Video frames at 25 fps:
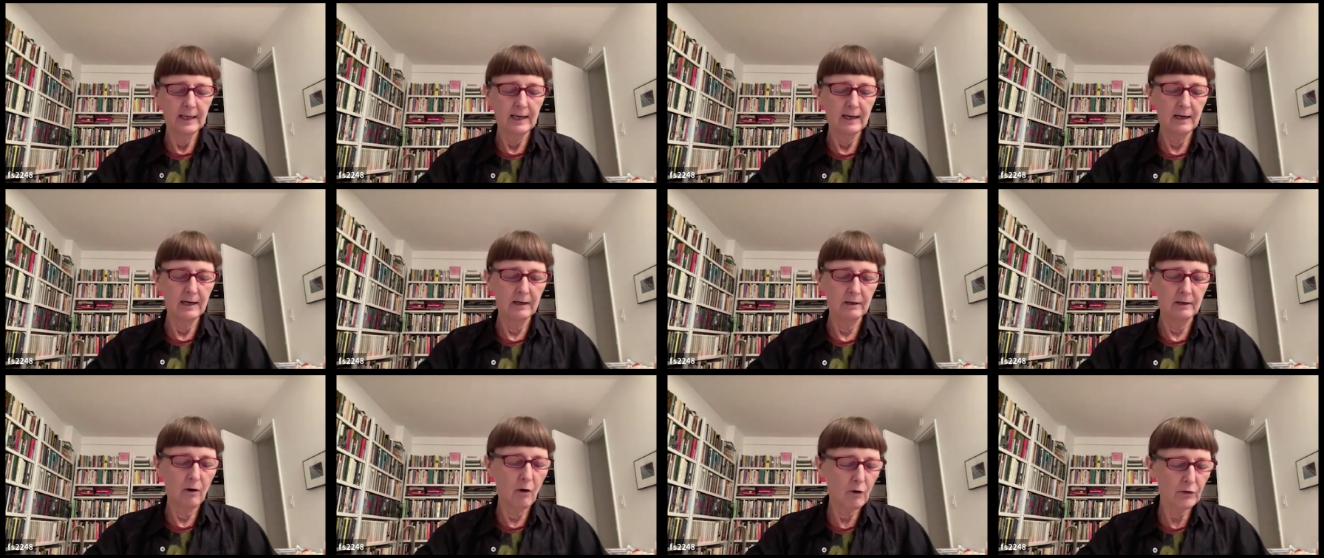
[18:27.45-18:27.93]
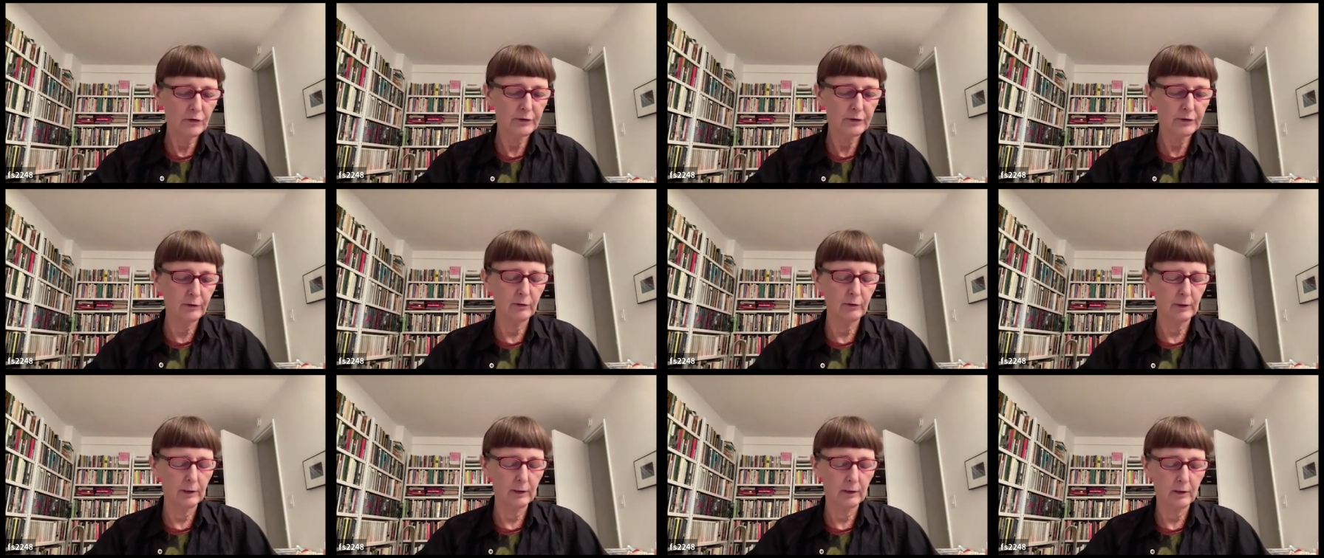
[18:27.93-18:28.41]
are
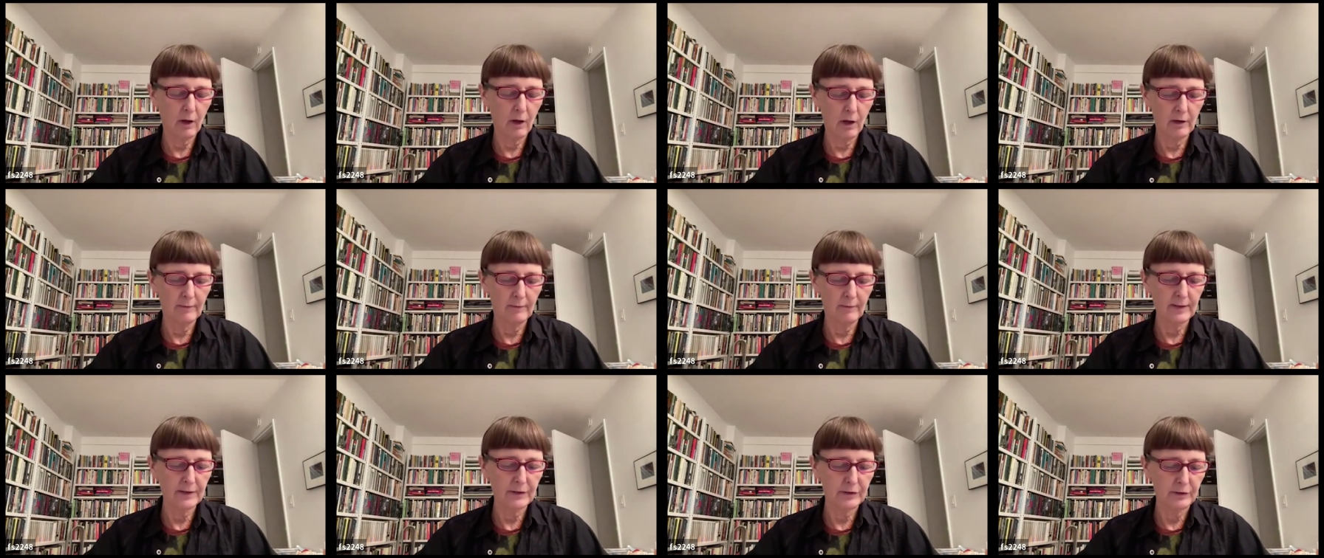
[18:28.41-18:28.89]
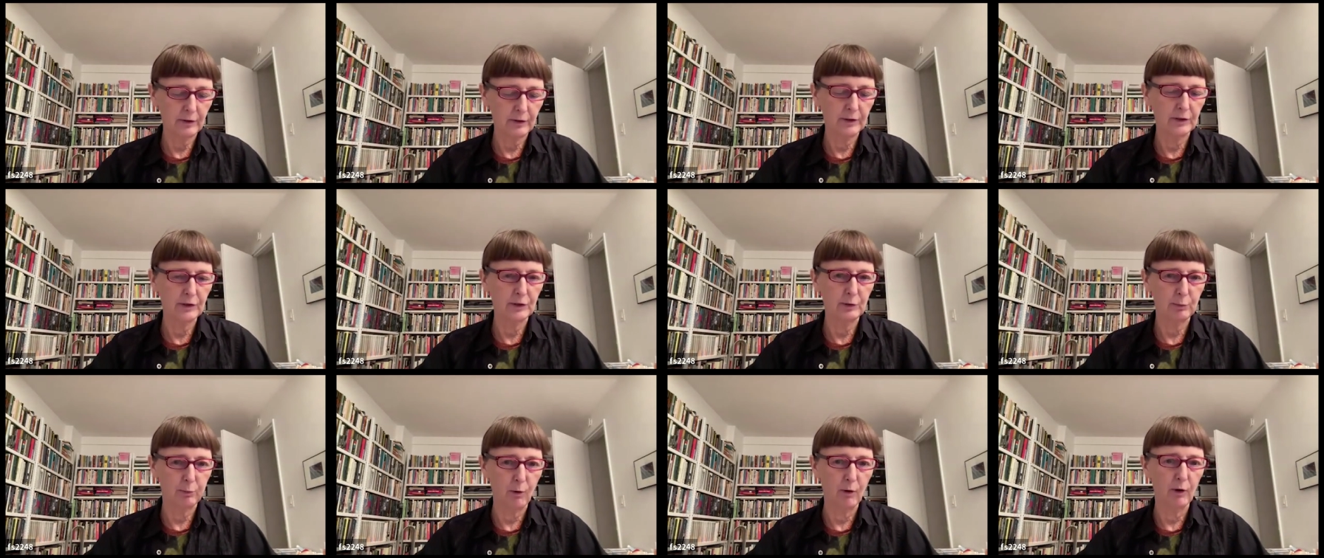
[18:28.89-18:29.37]
also a lot of our
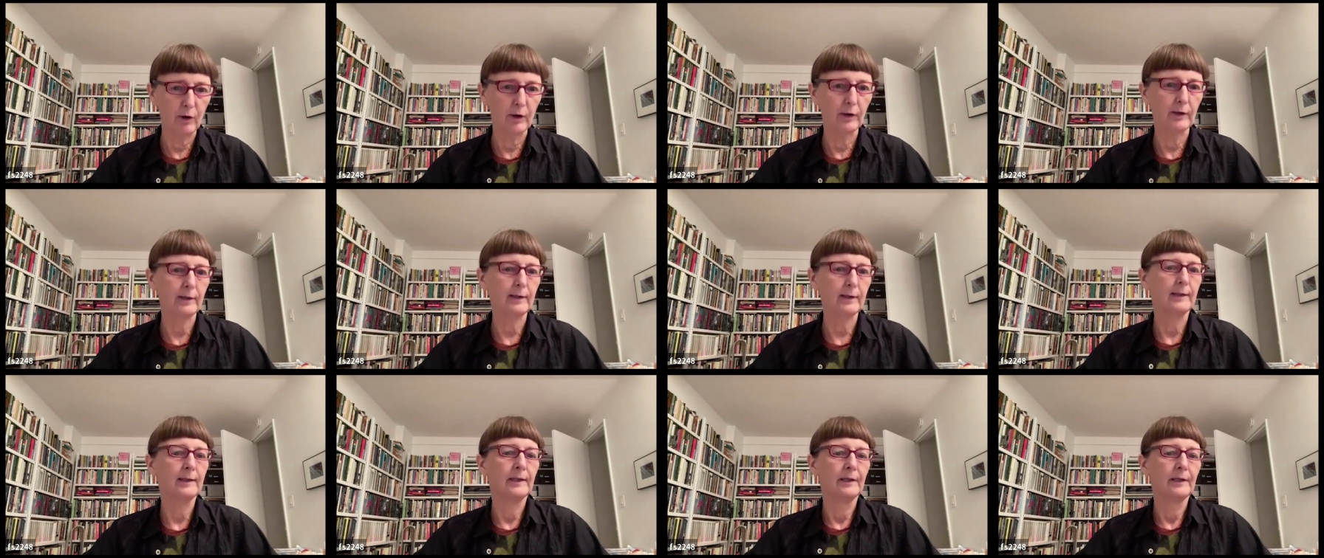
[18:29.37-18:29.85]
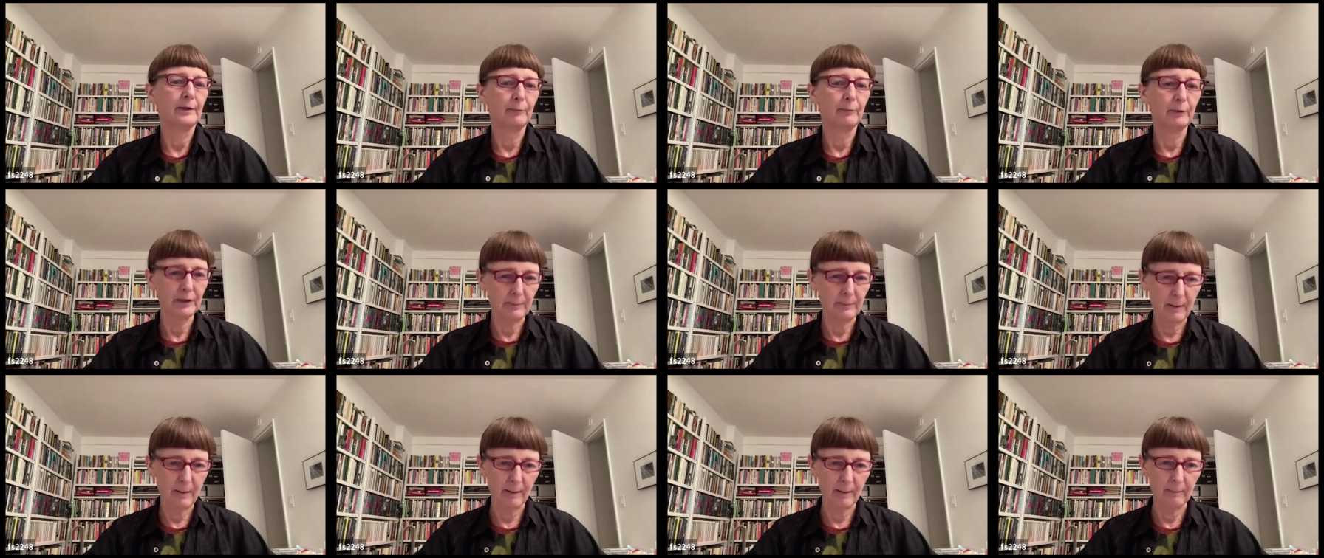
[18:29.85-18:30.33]
students work
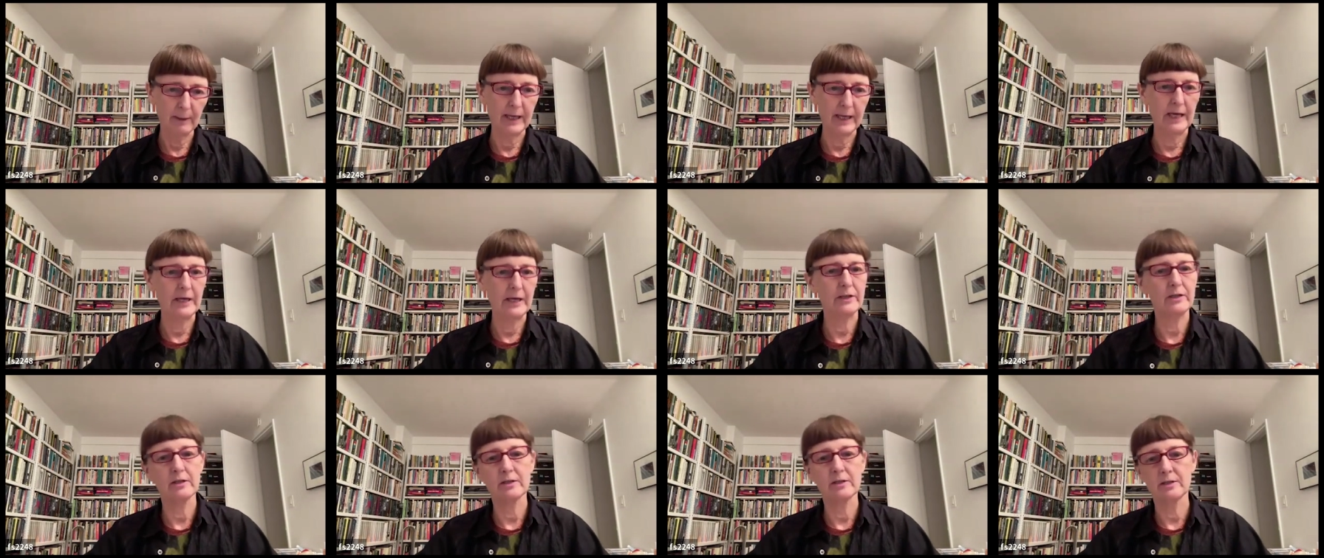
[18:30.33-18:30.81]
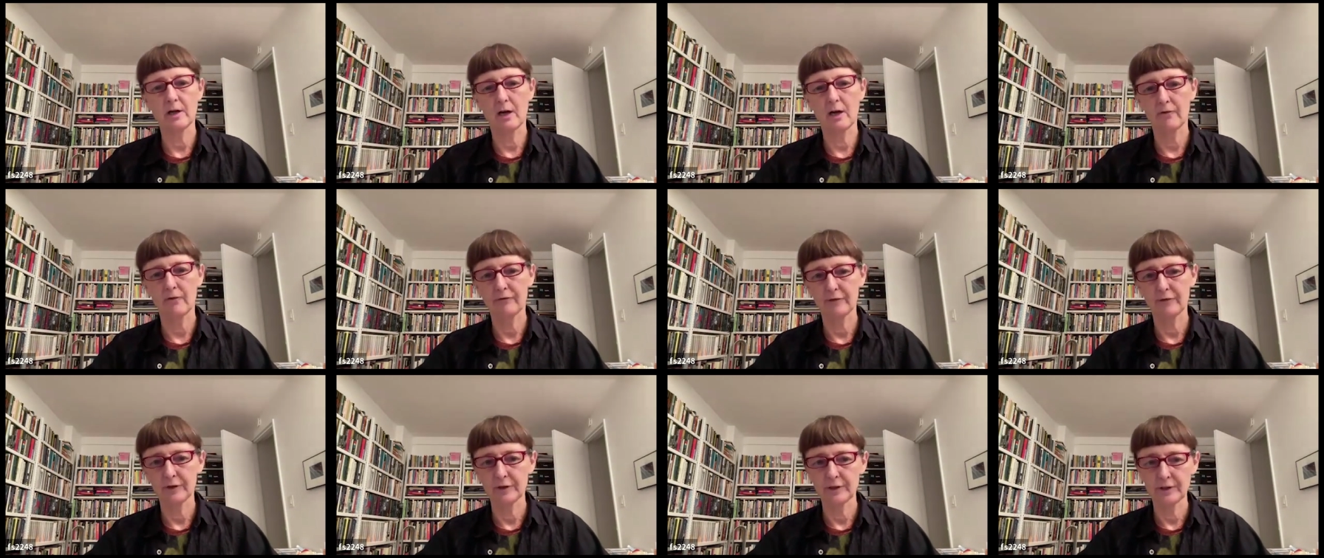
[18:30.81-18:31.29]
with the publications
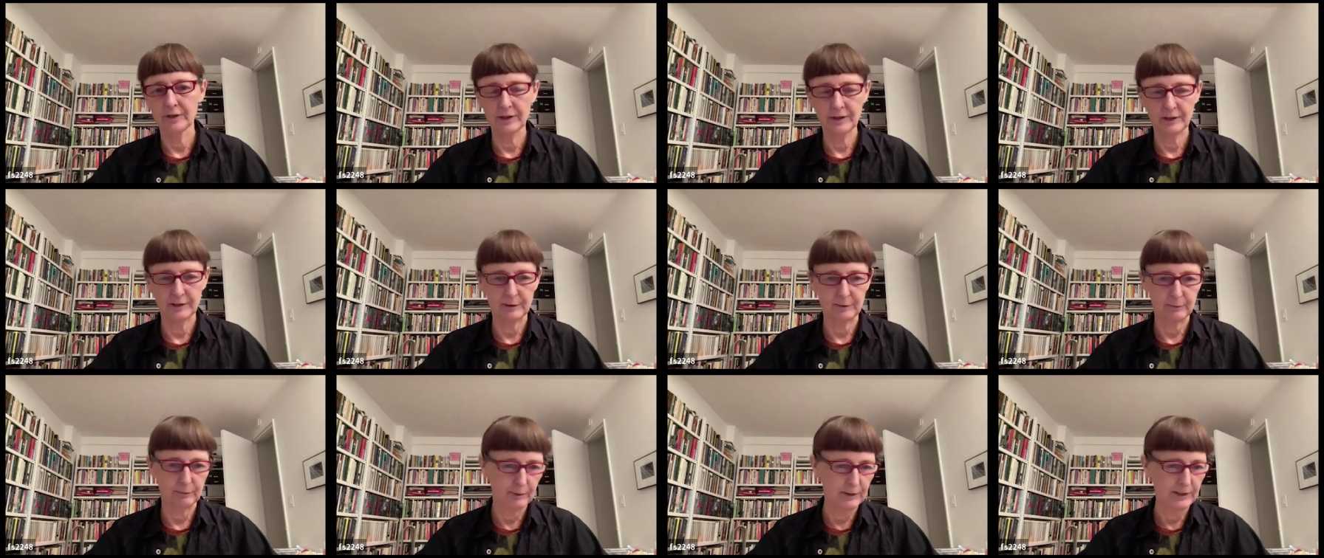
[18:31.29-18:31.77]
office,